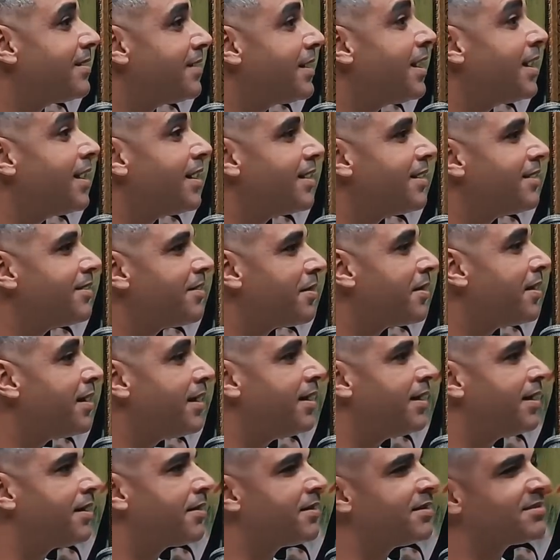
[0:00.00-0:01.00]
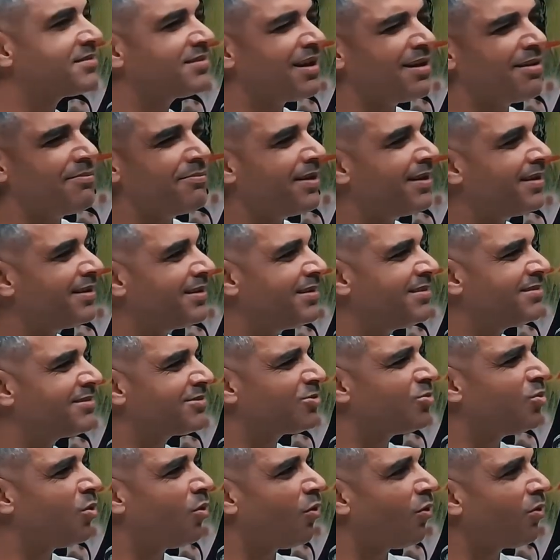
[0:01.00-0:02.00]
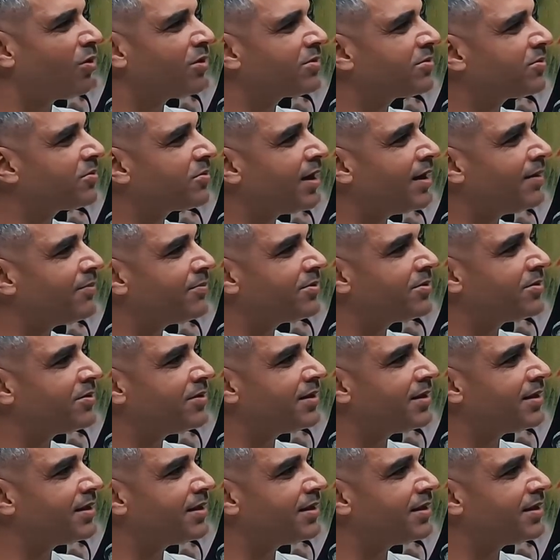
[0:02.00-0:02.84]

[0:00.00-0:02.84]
Yeah, they say, oh man, he's too old to come to uni.